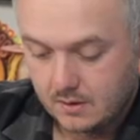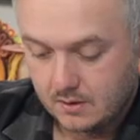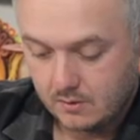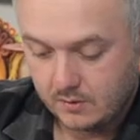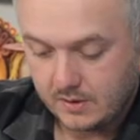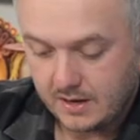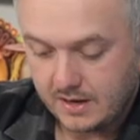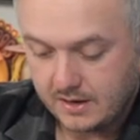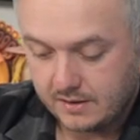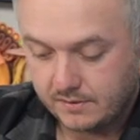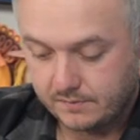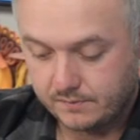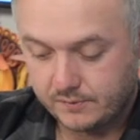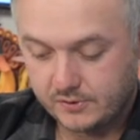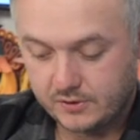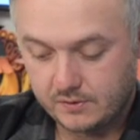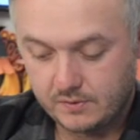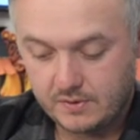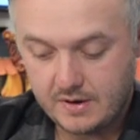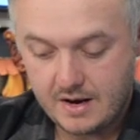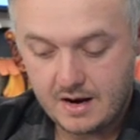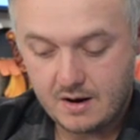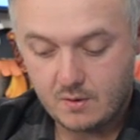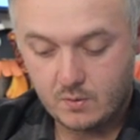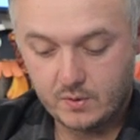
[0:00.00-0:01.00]
Okay, so
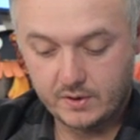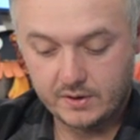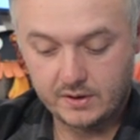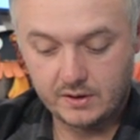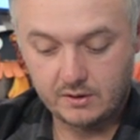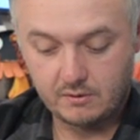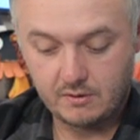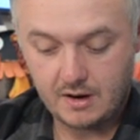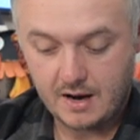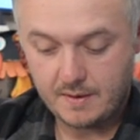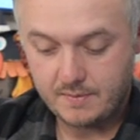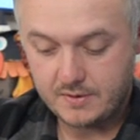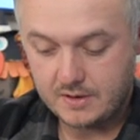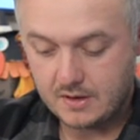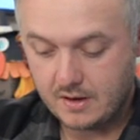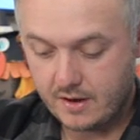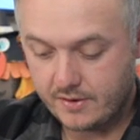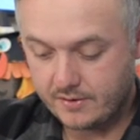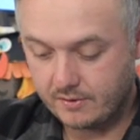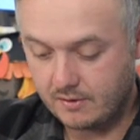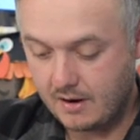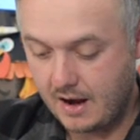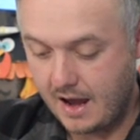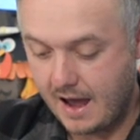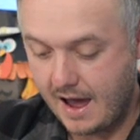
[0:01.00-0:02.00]
now we're gonna grab the
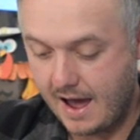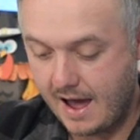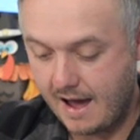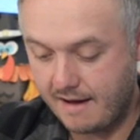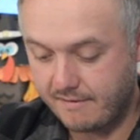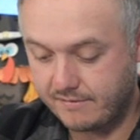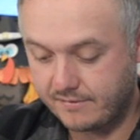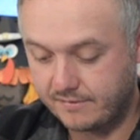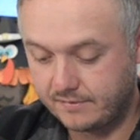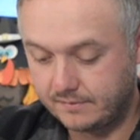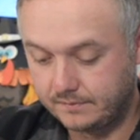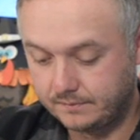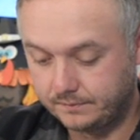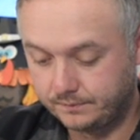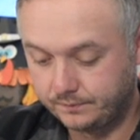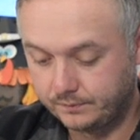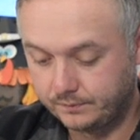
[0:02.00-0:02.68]
other half.